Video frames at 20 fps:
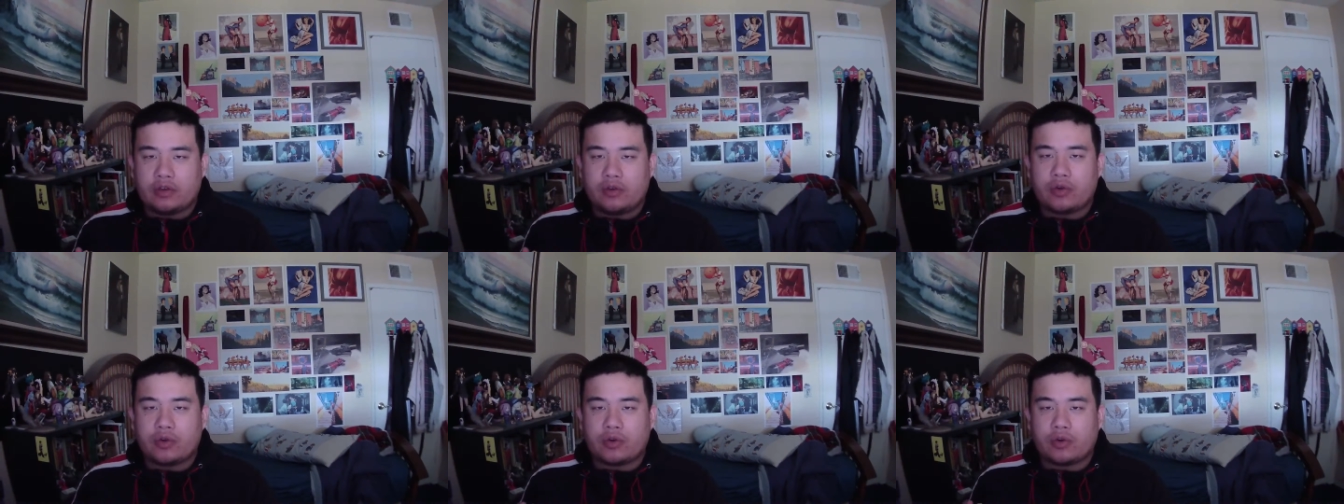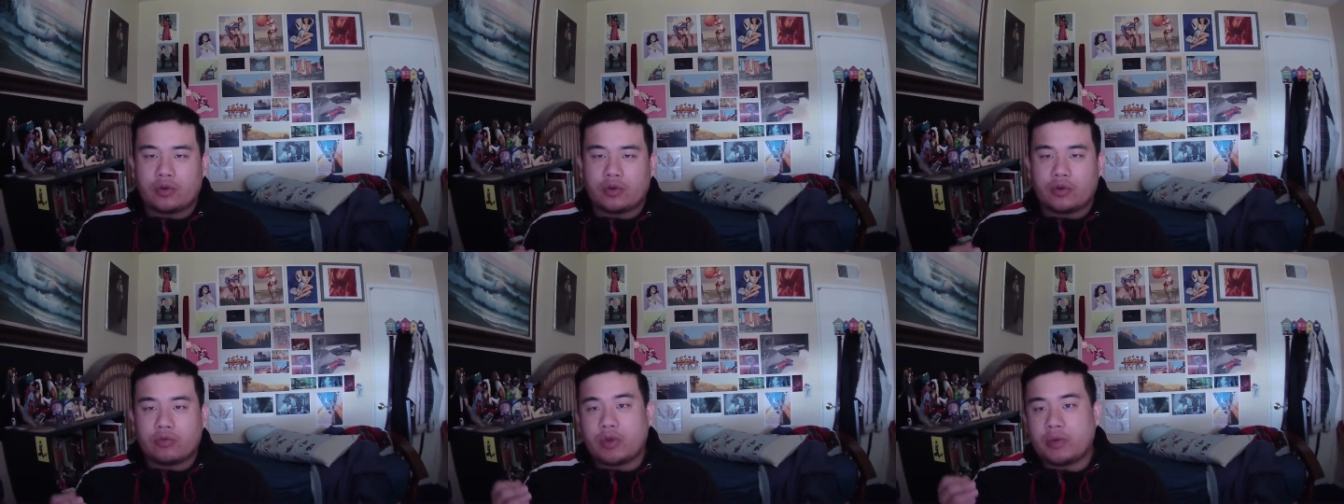
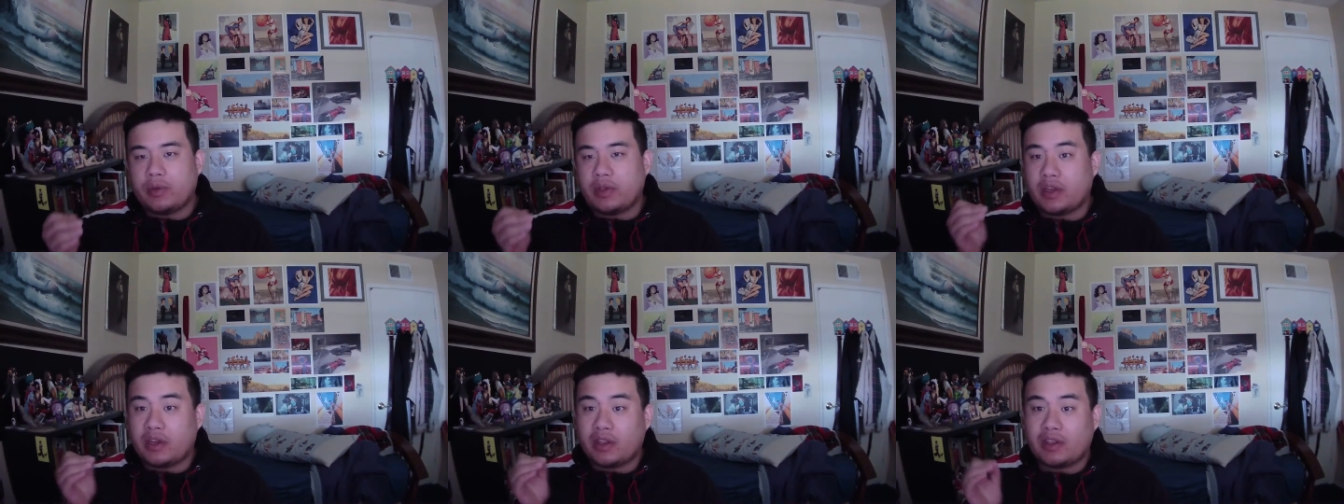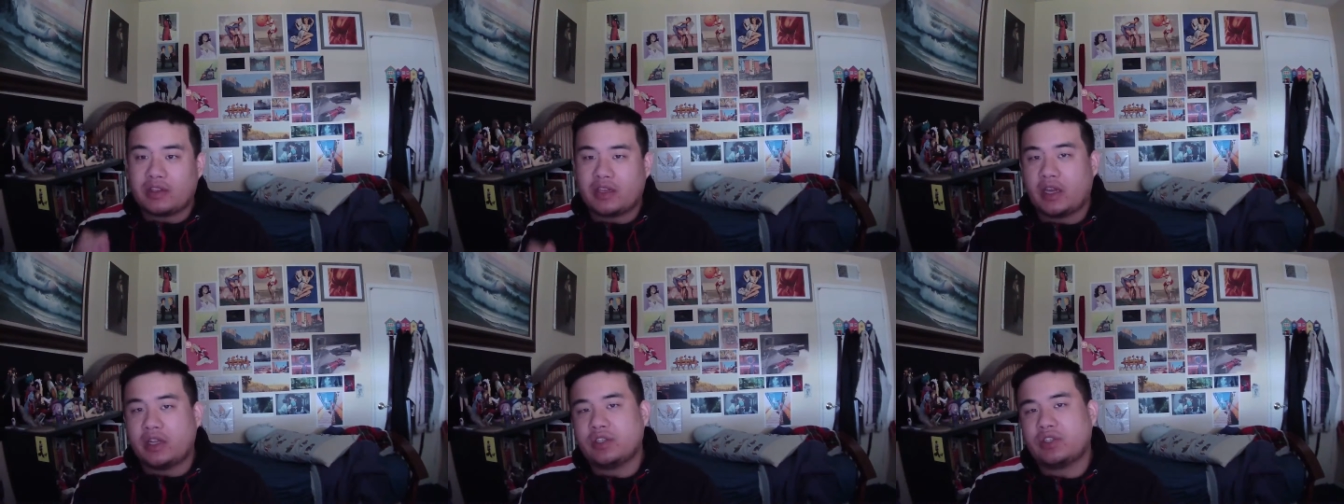or or maybe an
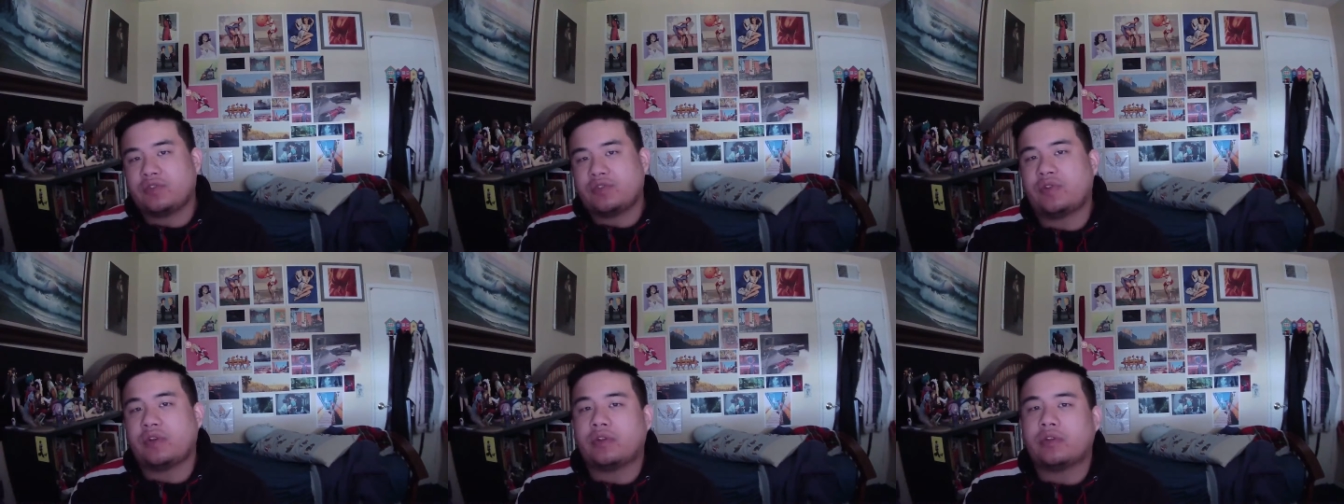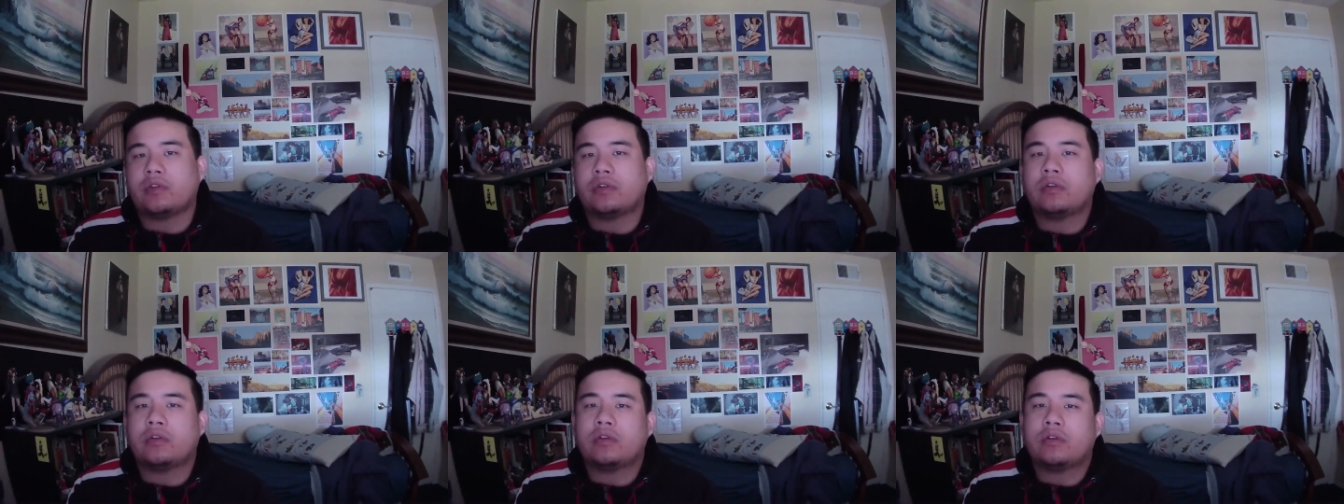intense
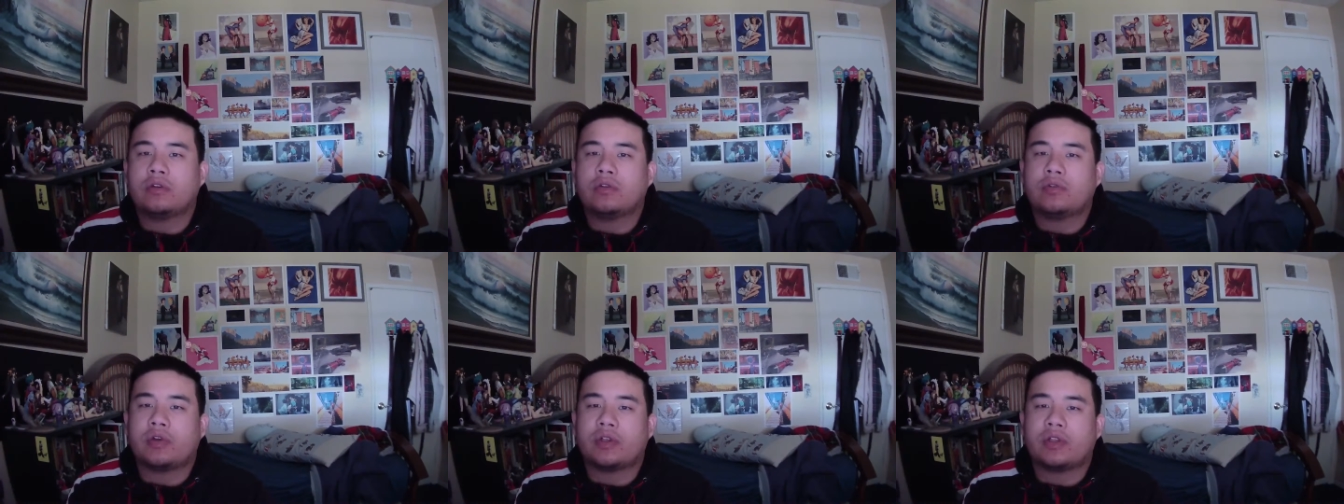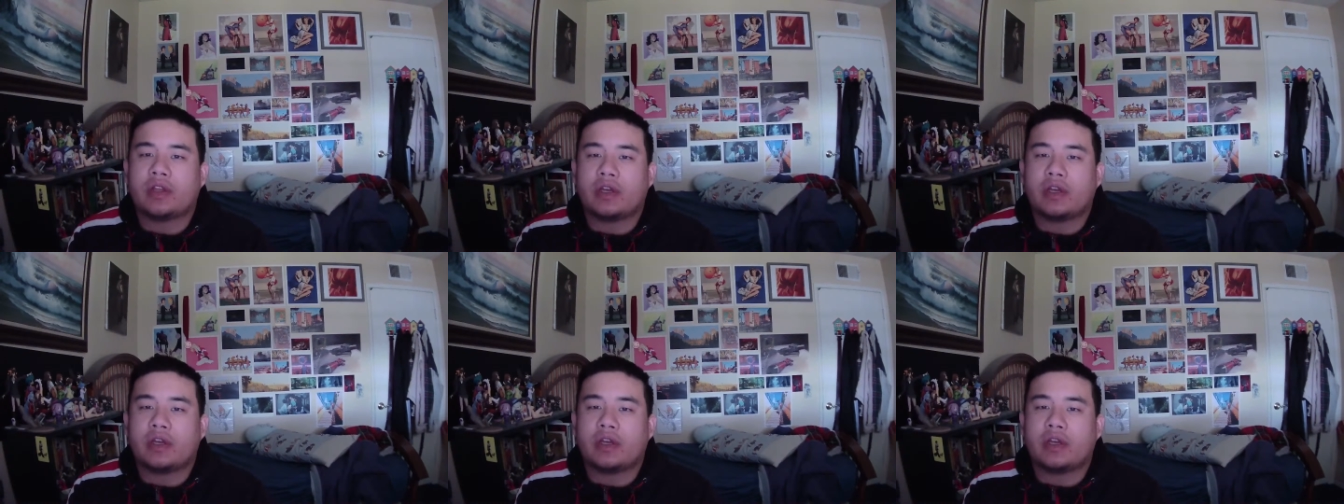feeling, right?